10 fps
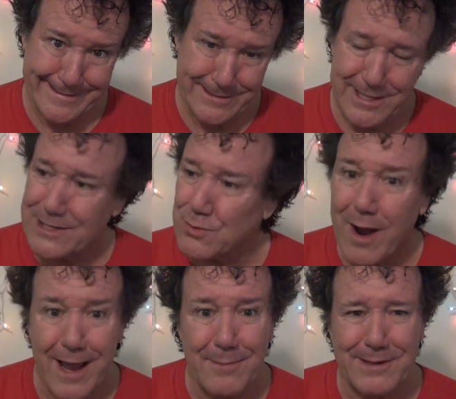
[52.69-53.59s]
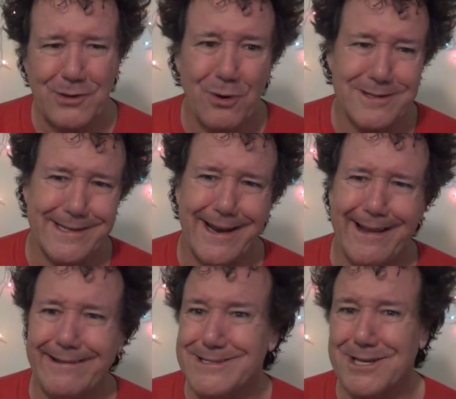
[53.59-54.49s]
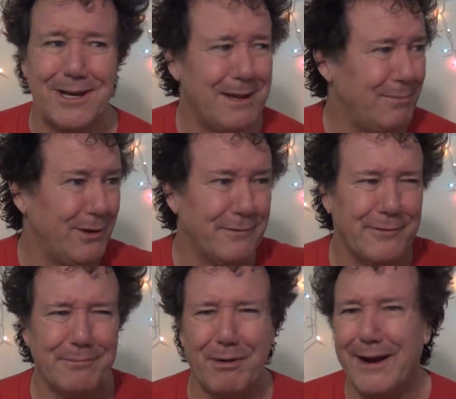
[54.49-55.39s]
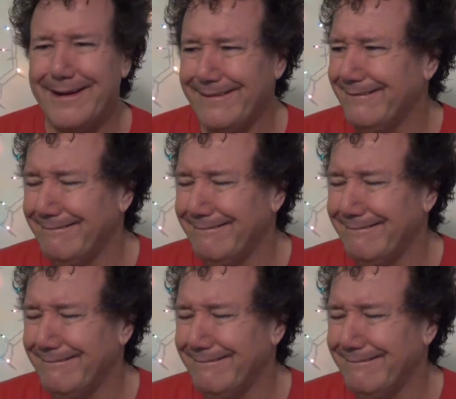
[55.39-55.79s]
So that's why I'm indoors today. It's sunny, beautiful, bright.